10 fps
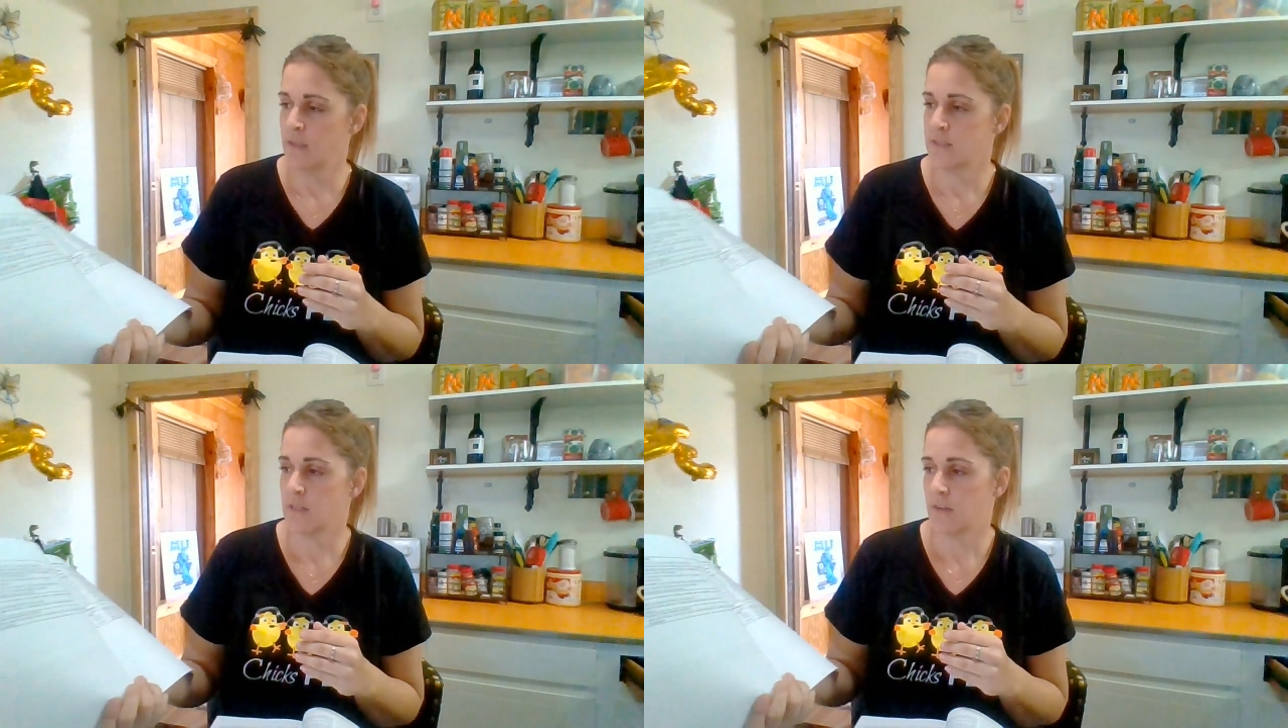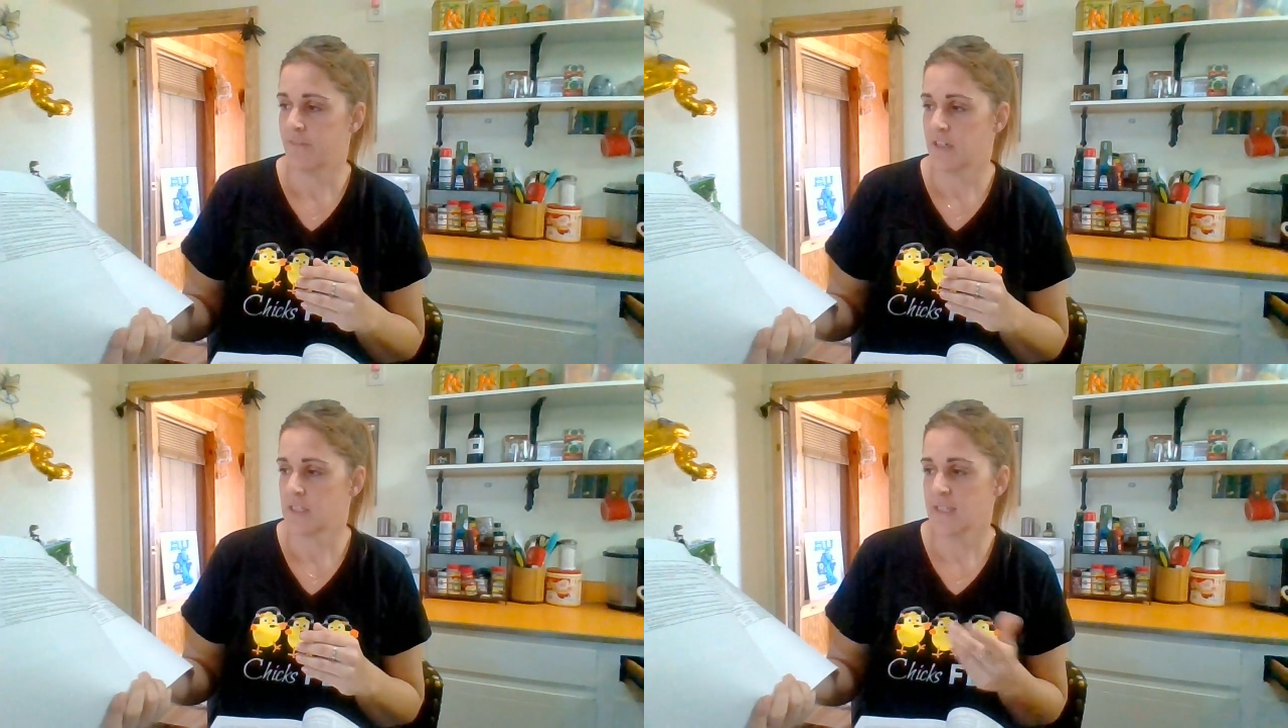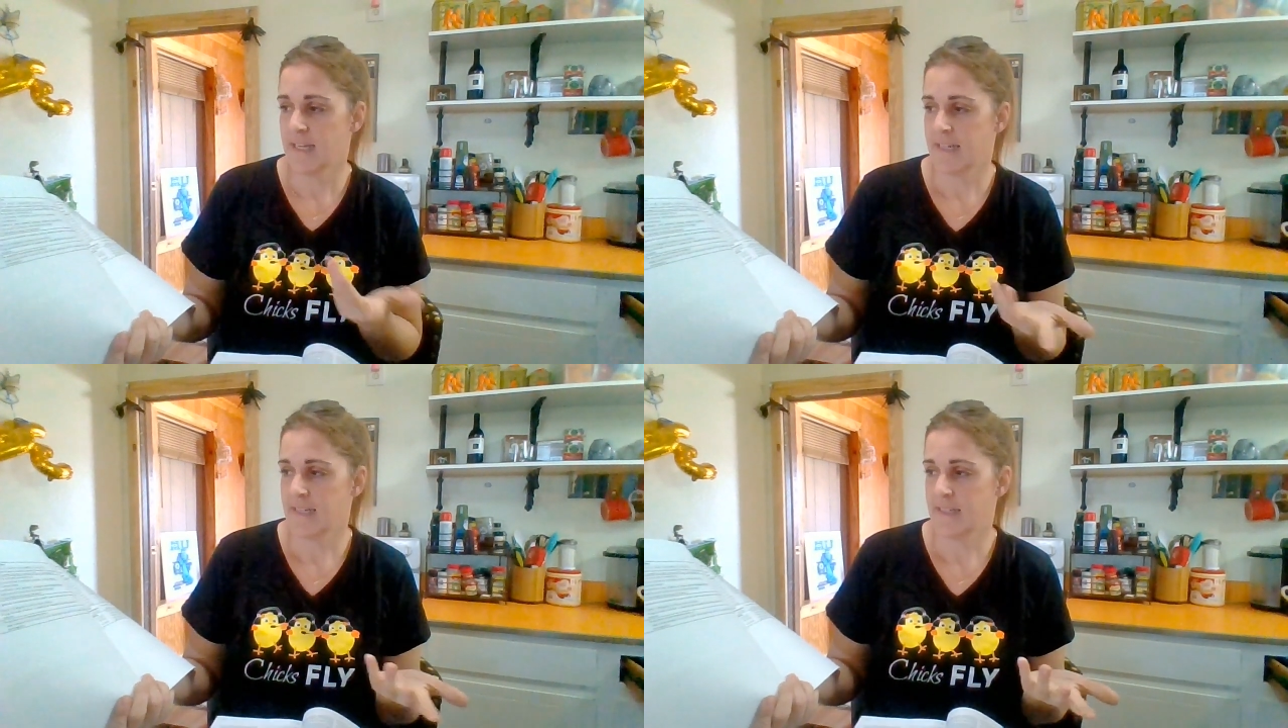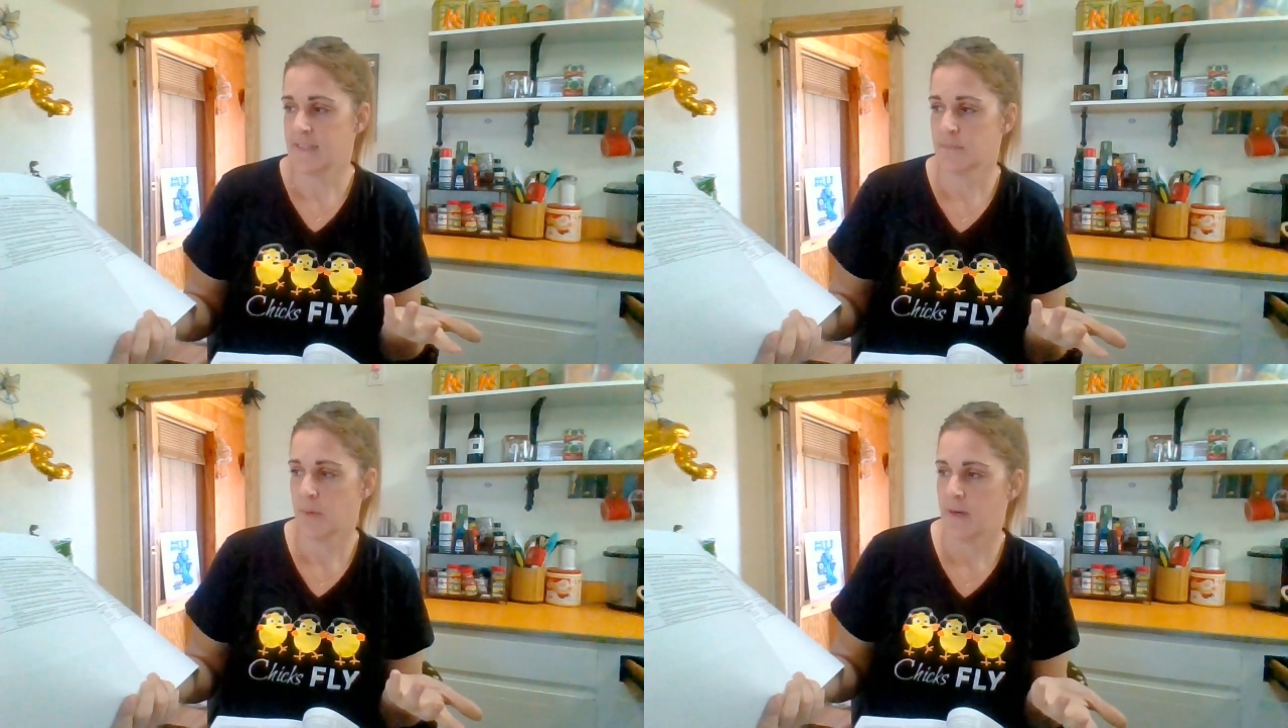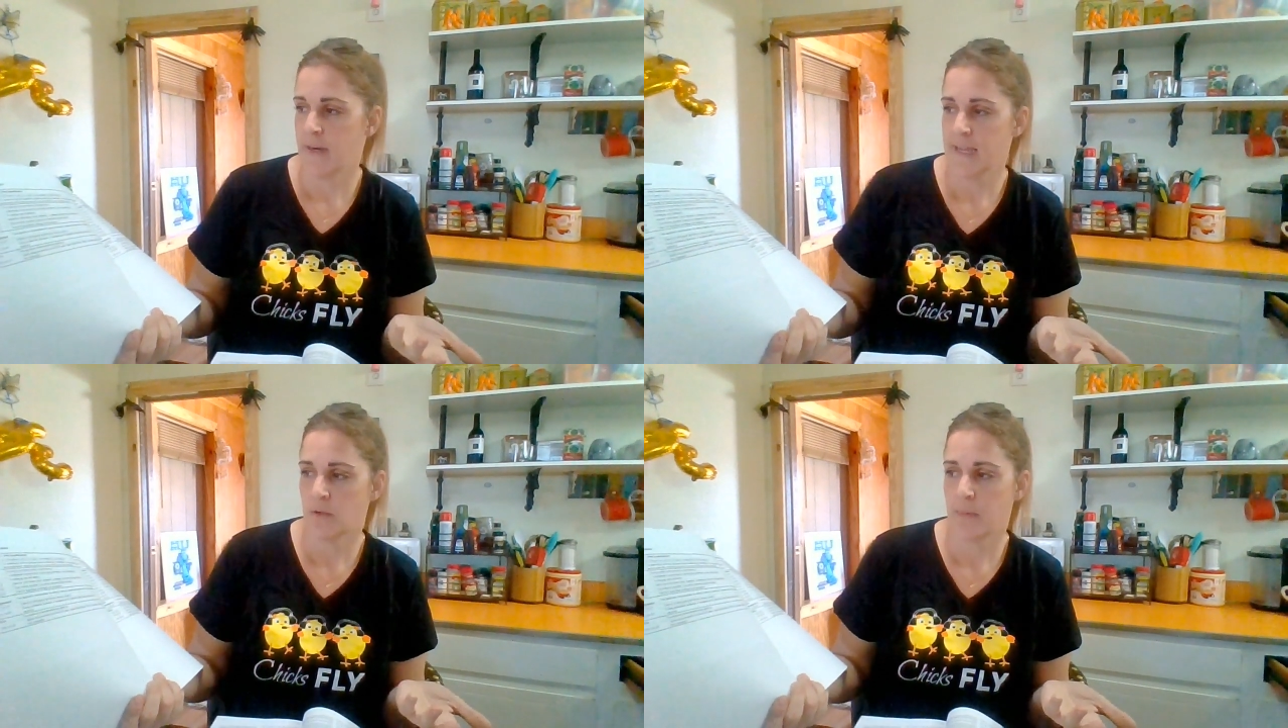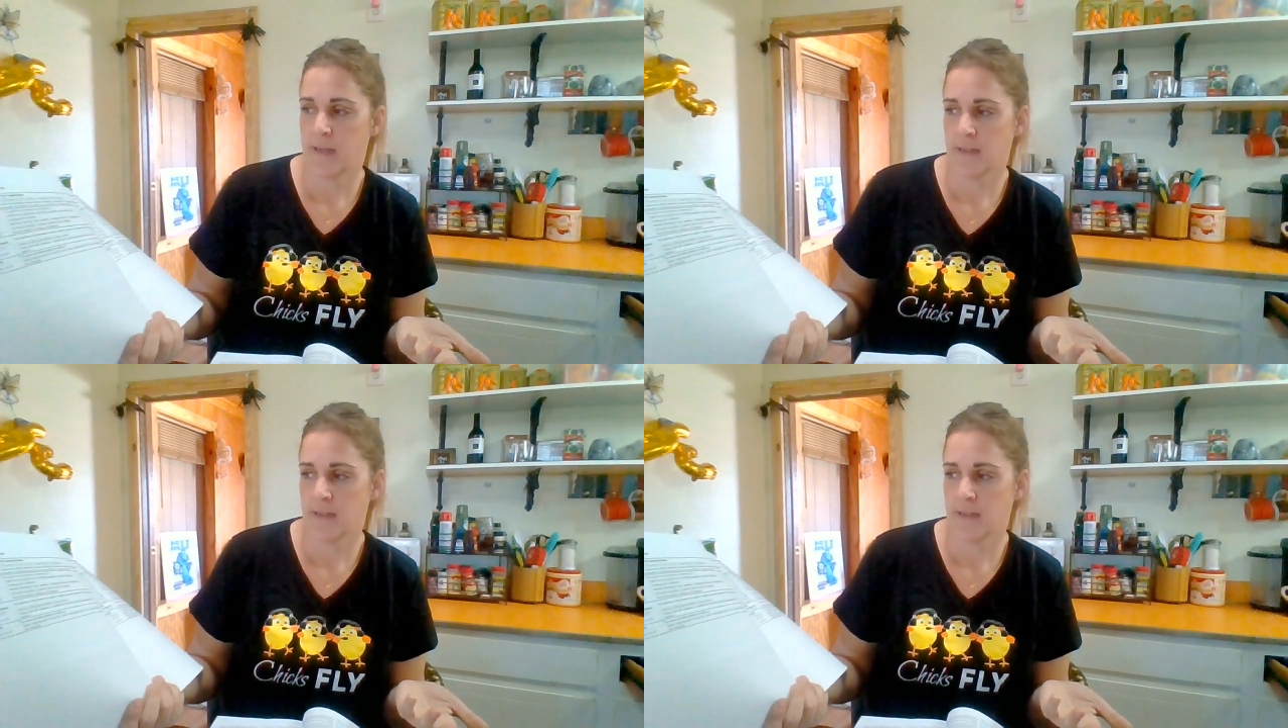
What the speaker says: So the first line is Part A, Pilot